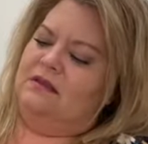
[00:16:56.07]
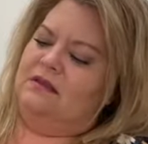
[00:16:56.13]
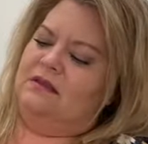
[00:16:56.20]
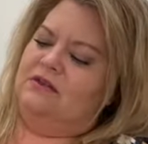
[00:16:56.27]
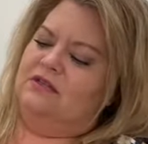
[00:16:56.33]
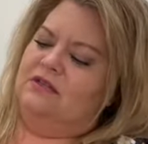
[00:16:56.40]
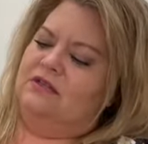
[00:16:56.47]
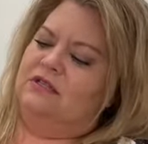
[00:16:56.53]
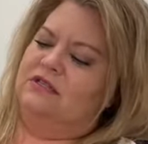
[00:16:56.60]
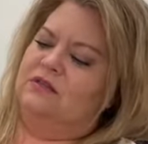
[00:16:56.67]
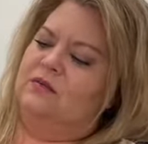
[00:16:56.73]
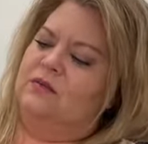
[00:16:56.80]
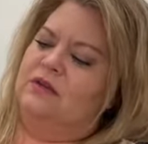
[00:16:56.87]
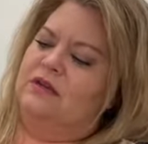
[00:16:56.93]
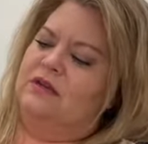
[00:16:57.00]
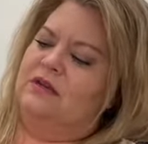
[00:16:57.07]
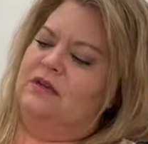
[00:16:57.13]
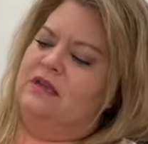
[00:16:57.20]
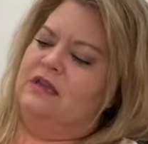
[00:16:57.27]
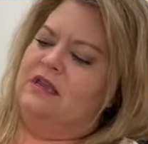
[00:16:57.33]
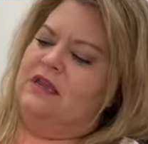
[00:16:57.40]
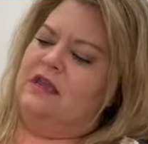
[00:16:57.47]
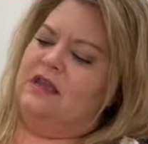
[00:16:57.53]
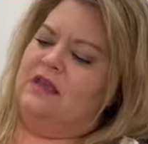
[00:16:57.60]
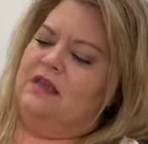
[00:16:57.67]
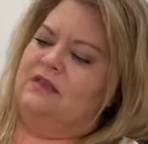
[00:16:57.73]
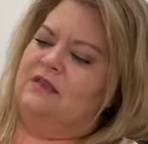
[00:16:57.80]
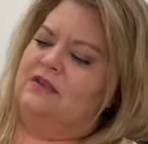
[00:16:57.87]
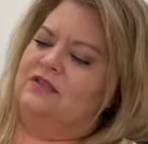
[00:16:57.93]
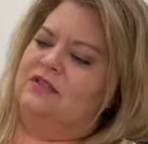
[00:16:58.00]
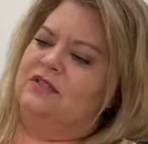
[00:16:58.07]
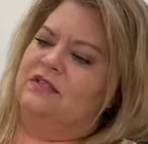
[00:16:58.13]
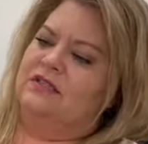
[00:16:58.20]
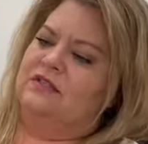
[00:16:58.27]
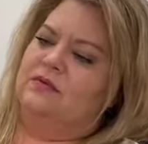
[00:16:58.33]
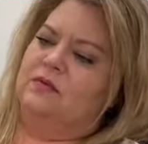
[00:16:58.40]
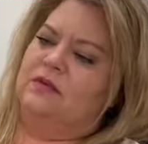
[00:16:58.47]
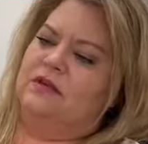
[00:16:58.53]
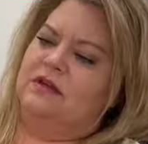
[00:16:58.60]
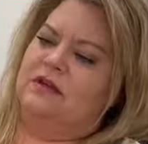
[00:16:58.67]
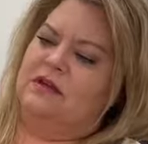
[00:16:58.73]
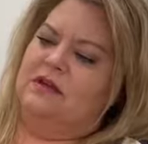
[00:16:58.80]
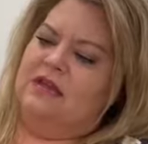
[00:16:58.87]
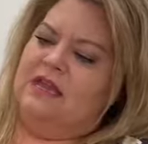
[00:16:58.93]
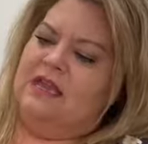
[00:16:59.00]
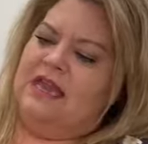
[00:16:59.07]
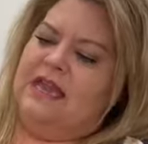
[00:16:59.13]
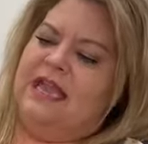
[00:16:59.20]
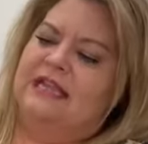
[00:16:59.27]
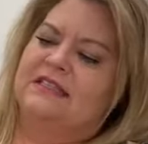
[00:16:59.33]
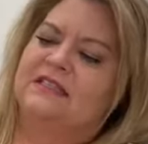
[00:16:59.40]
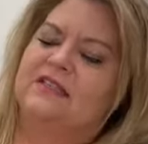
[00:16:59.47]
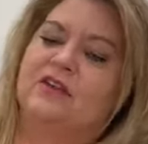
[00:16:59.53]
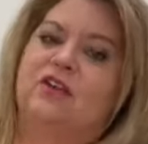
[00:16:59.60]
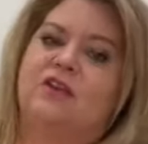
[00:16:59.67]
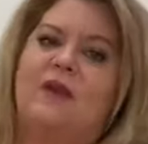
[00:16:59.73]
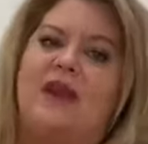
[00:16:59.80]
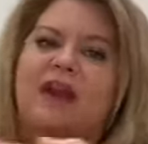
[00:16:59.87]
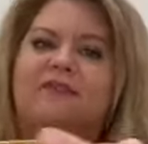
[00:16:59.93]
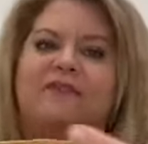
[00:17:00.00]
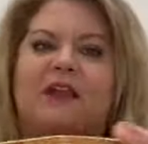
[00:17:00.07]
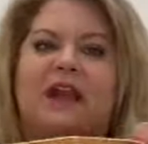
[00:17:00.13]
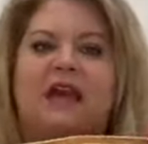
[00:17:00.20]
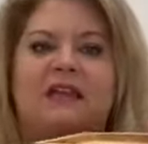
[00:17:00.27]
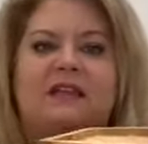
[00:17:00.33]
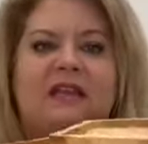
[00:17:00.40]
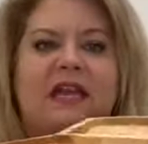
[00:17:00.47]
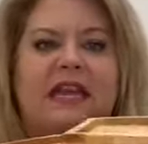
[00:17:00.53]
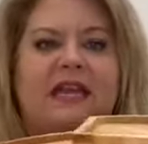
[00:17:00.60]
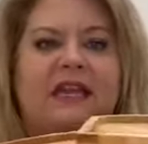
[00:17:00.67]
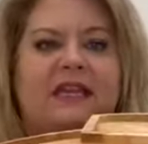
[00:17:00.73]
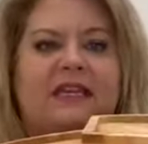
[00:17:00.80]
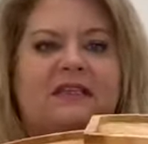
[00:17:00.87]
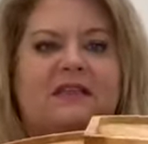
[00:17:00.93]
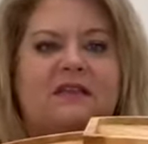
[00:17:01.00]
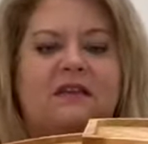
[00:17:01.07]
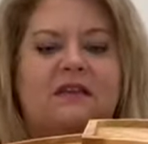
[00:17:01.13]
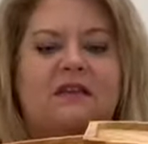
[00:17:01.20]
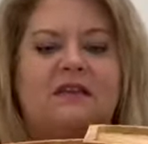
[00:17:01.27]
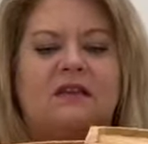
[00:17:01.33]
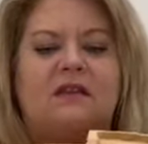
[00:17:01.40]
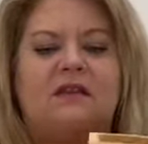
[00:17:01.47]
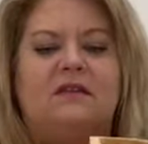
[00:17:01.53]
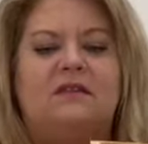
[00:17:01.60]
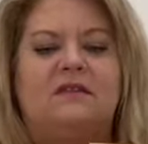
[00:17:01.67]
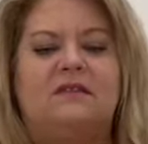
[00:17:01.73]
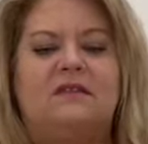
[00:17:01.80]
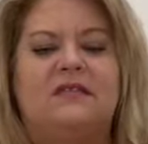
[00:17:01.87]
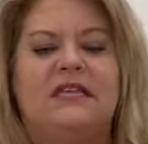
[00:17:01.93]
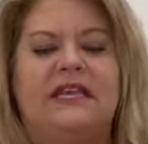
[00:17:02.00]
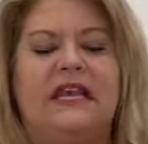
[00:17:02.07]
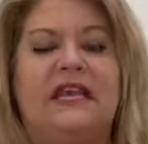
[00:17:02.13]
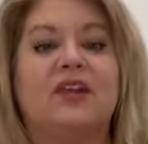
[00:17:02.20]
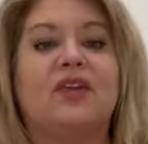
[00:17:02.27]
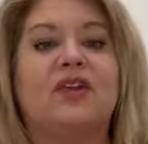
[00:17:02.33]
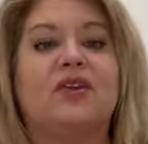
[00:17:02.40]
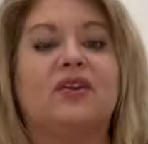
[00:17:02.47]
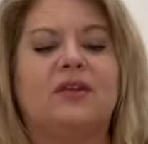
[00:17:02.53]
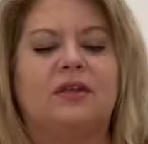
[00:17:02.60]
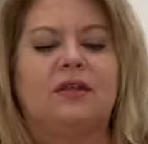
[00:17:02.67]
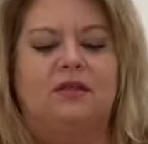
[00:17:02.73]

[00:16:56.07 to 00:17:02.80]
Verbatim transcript: There's this one and there's this one. And so you have kind of like a tiered